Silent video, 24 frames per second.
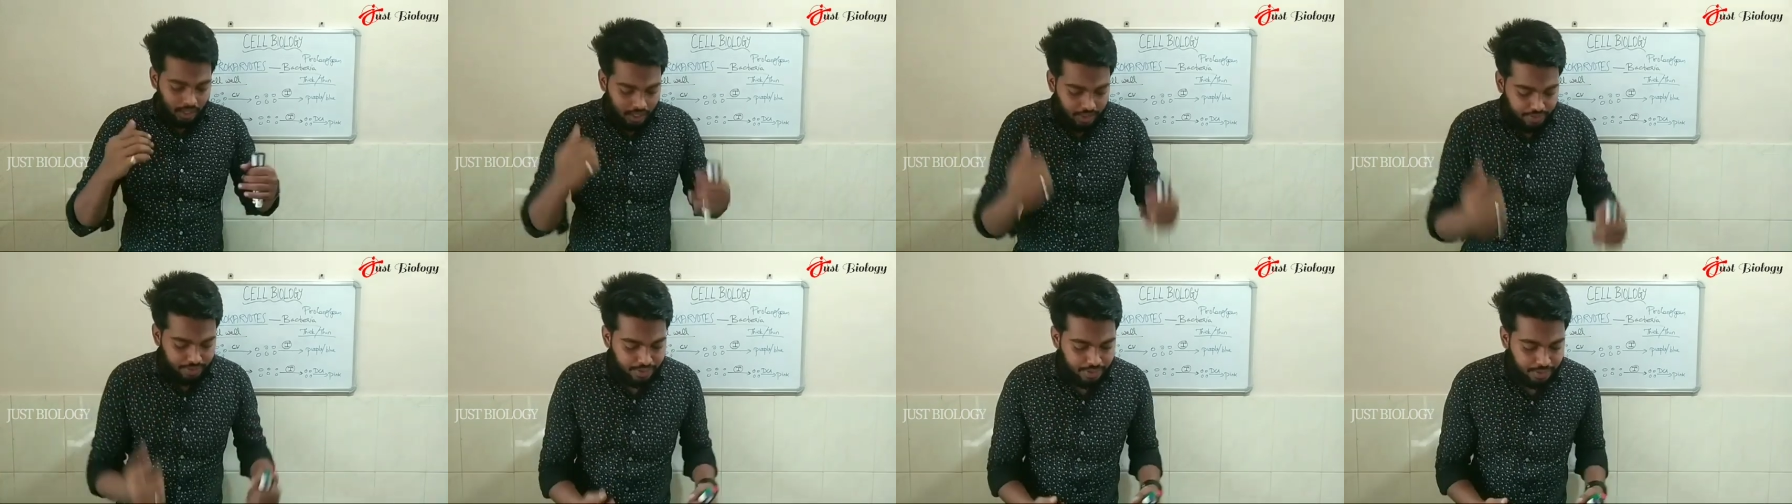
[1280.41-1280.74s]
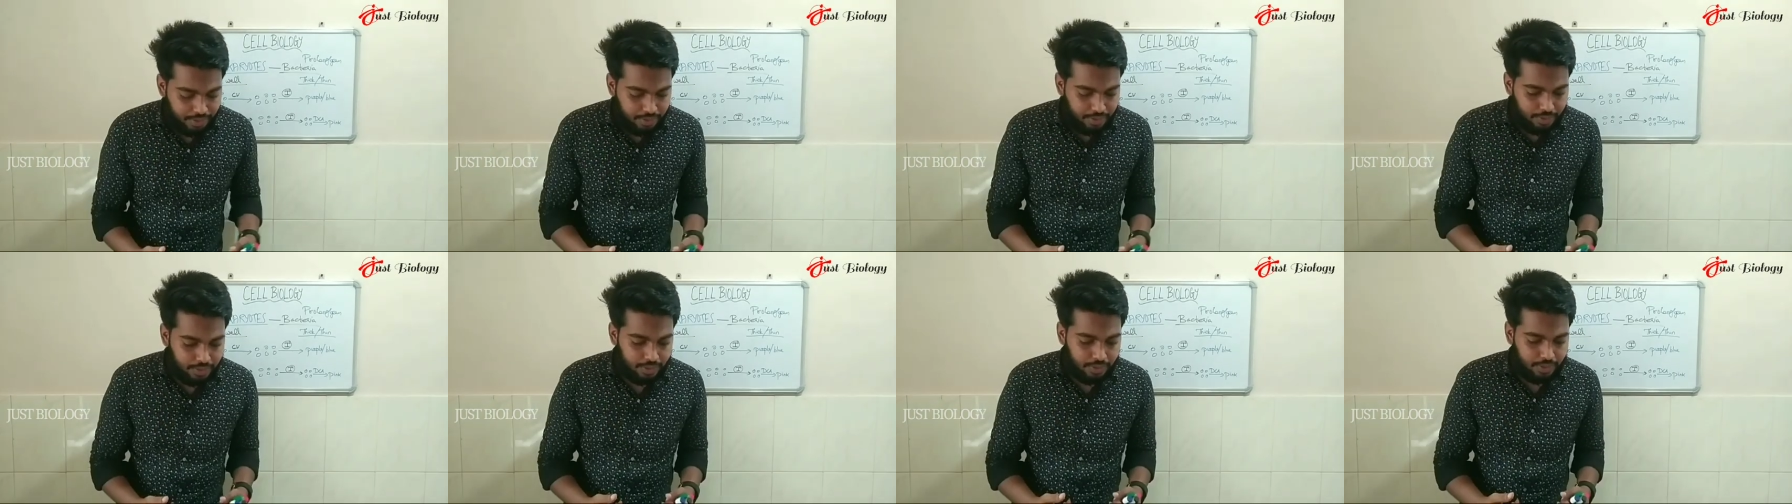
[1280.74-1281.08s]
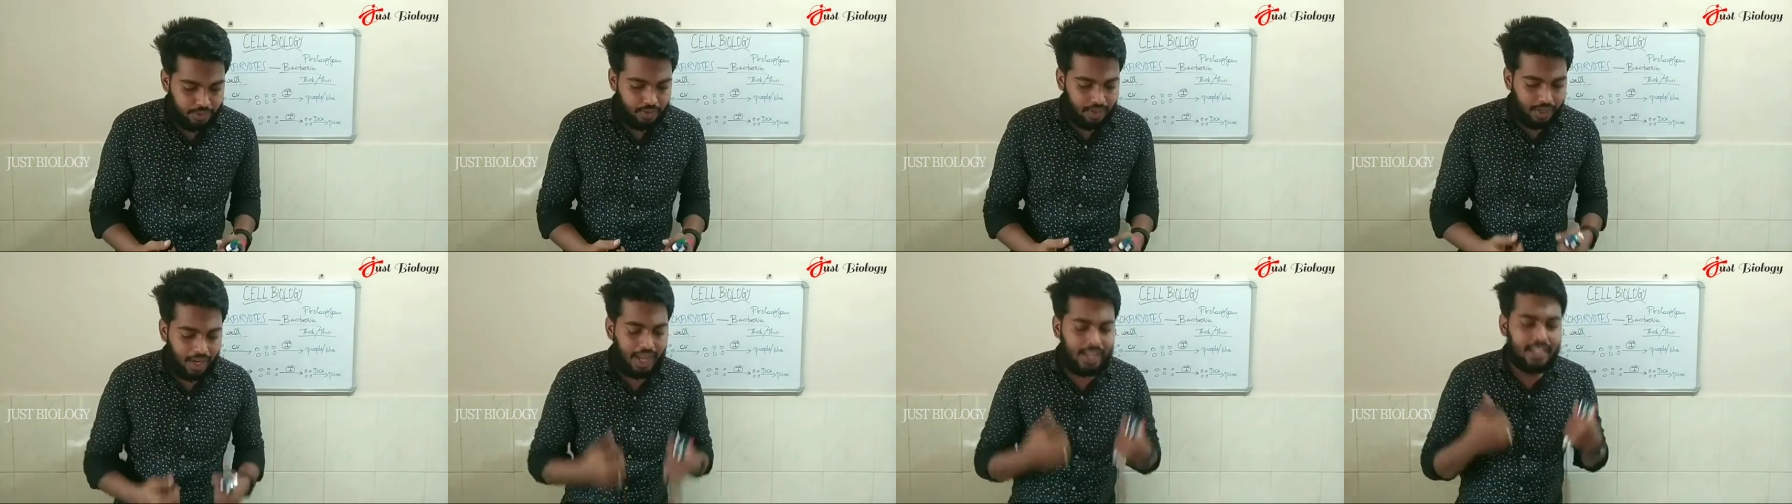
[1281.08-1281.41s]
If
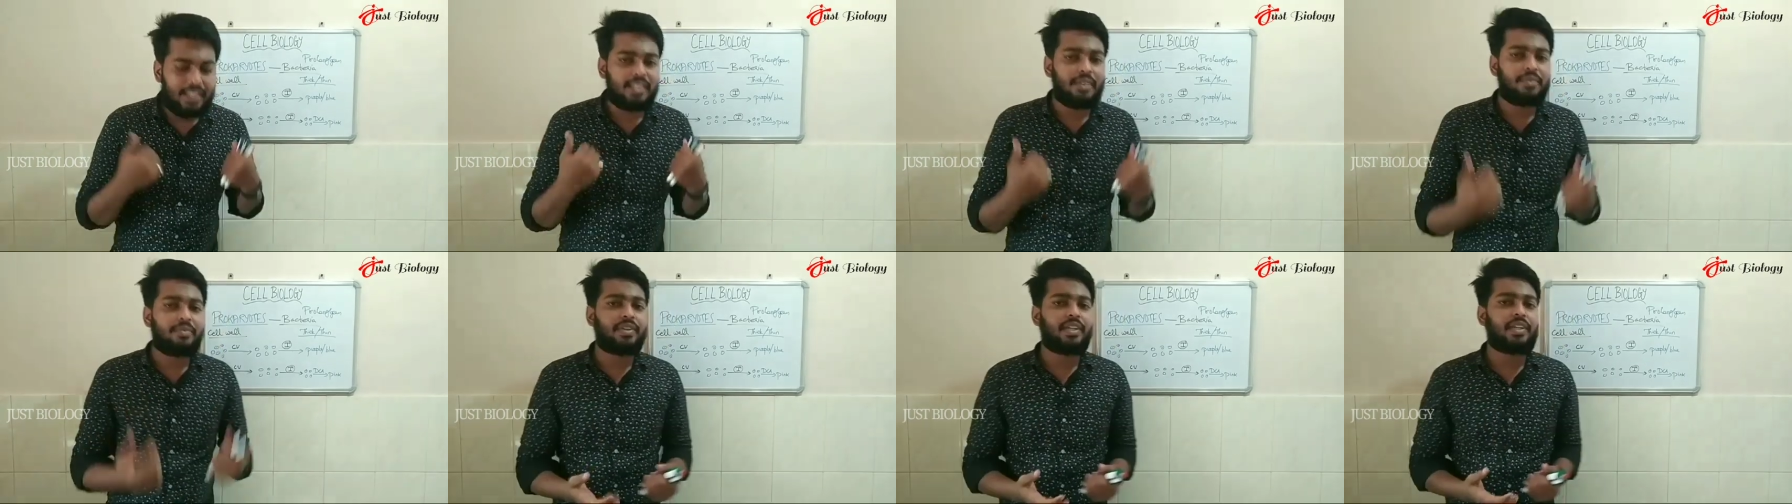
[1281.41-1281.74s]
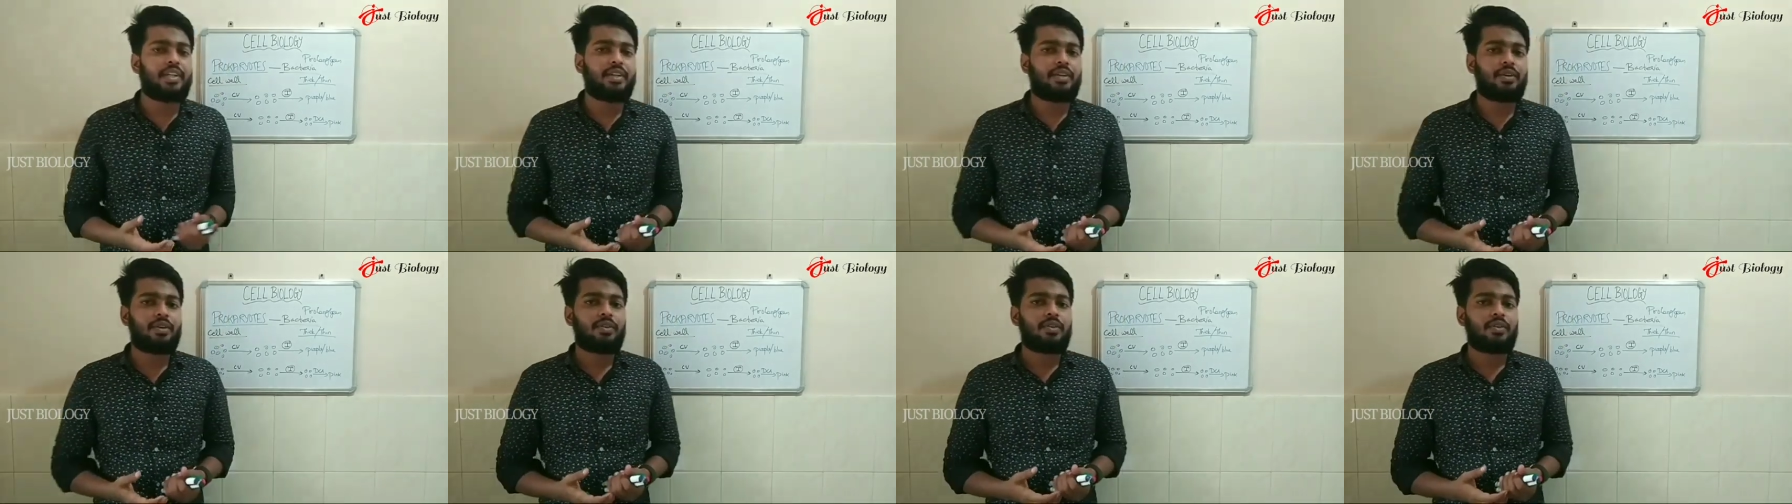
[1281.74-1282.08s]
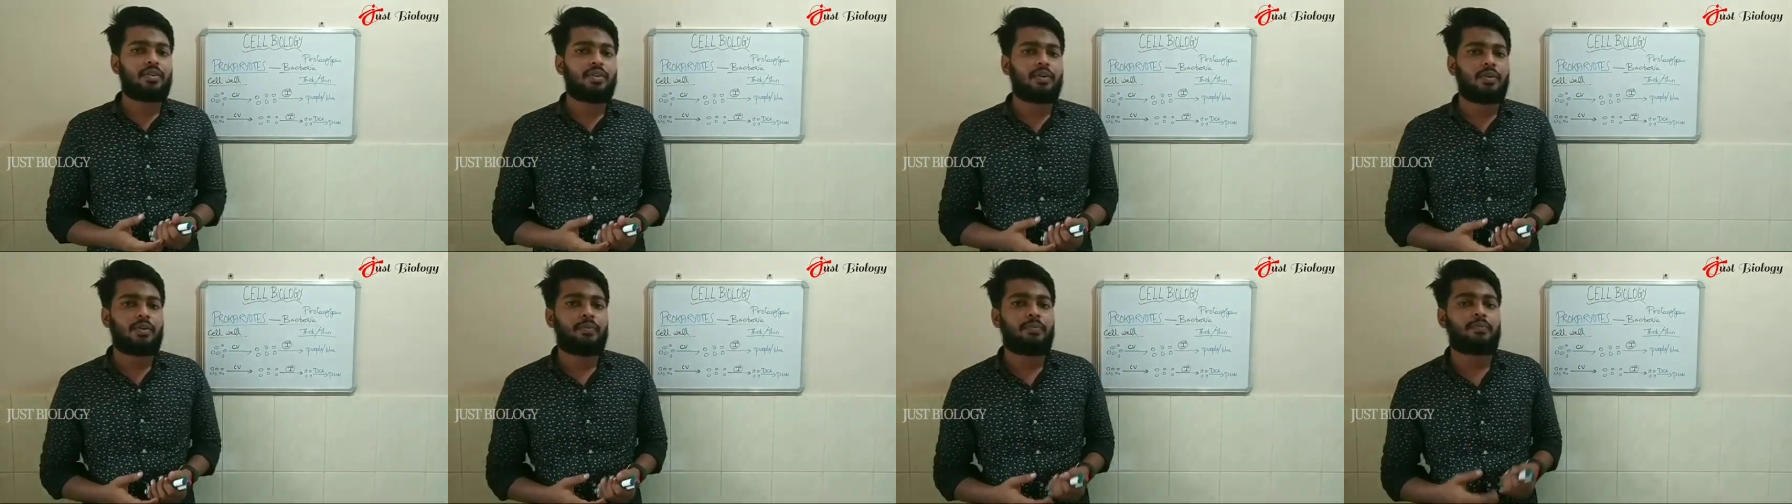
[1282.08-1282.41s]
you like the
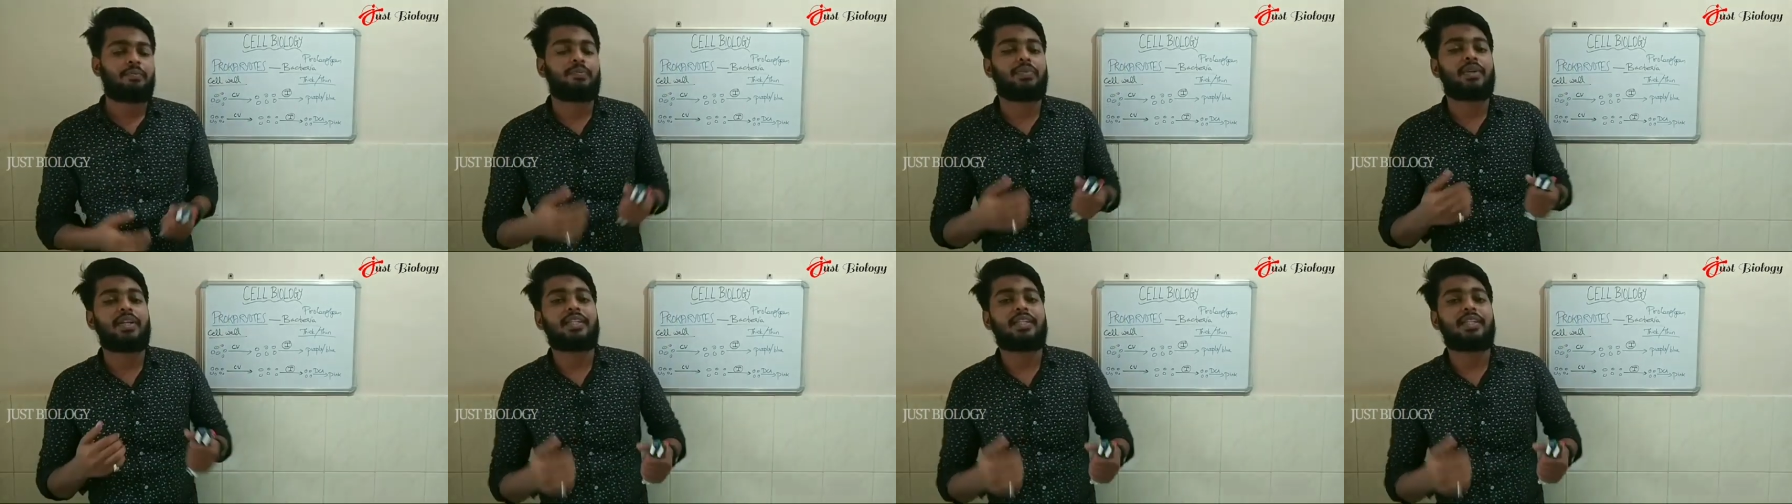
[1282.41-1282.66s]
video,